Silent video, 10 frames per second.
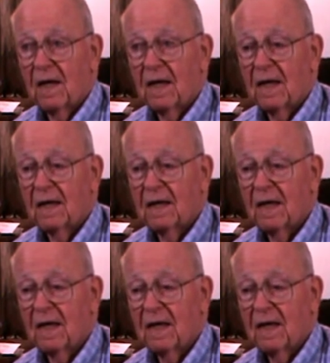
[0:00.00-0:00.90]
And
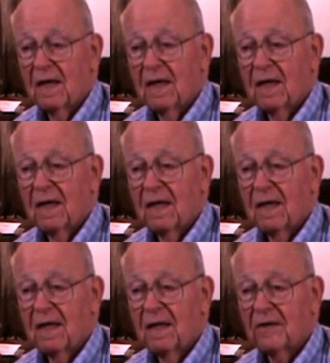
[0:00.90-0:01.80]

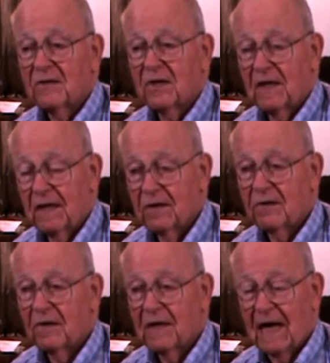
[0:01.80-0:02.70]
there's an
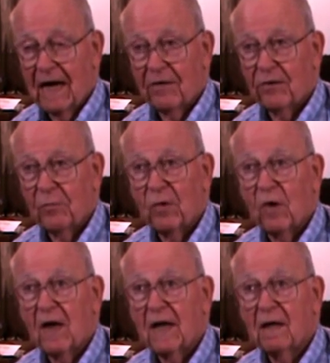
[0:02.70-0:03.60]
inner and outer
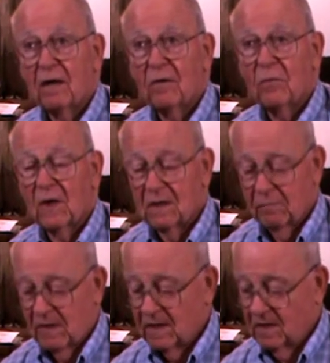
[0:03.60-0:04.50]
moraine
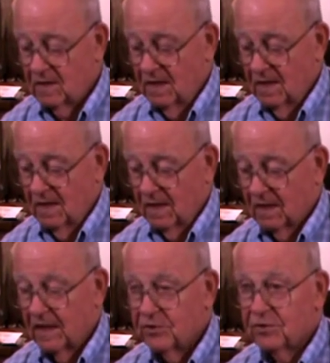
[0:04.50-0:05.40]
because the
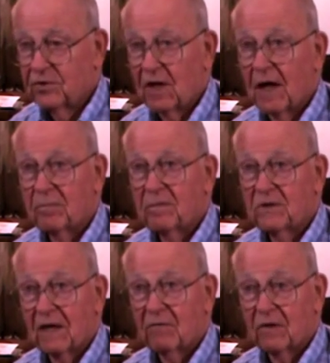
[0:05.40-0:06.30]
glacier stopped
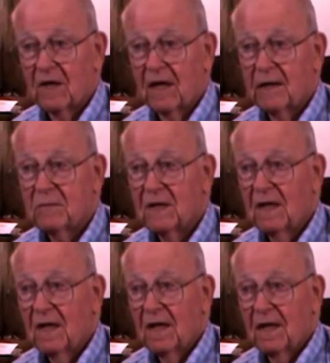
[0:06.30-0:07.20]
several times.
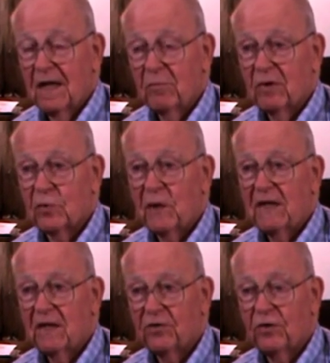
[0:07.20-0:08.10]
And in
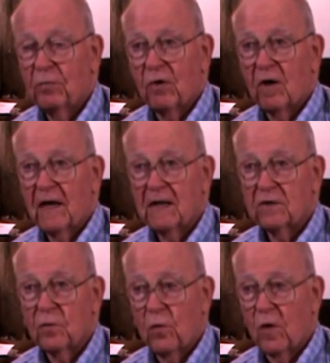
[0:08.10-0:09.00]
between the two
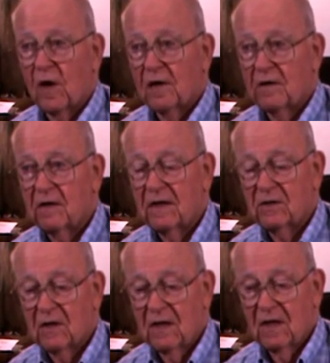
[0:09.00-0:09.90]
moraines, water is
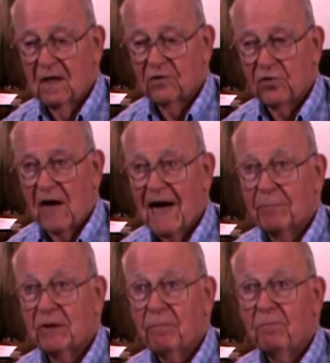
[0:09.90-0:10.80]

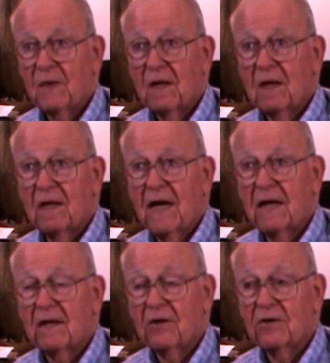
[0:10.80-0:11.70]
trapped, and
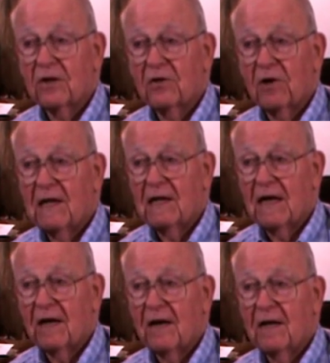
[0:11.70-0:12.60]
that there's a great
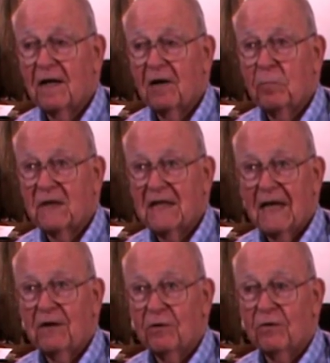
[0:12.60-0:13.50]
area of
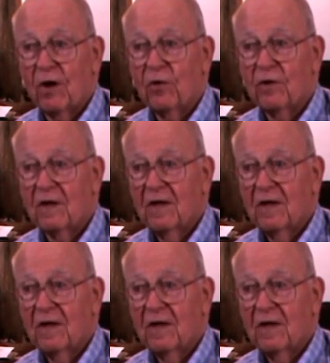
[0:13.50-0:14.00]
potato growth